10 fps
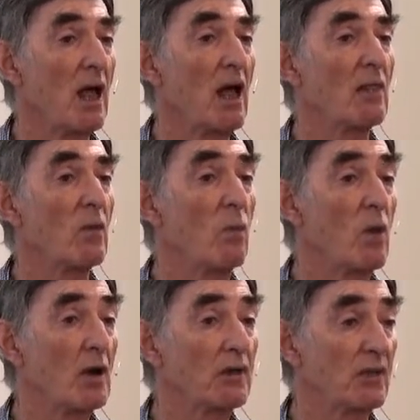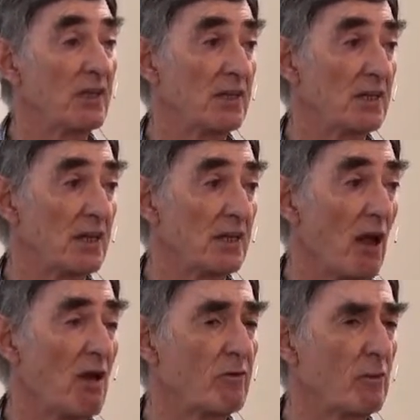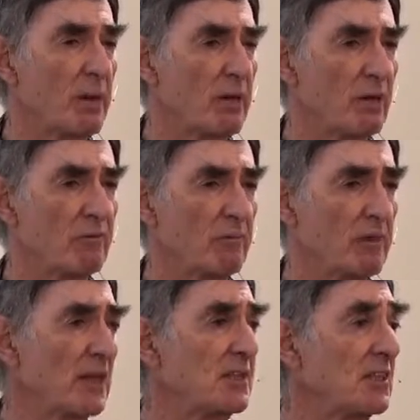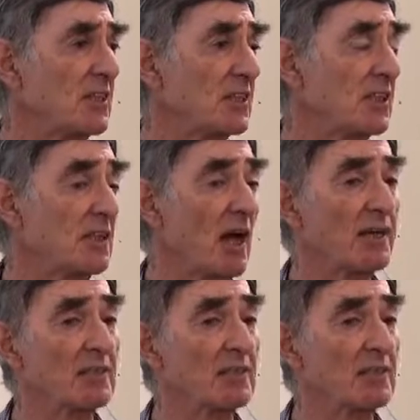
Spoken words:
and the work that he did over a period from 1969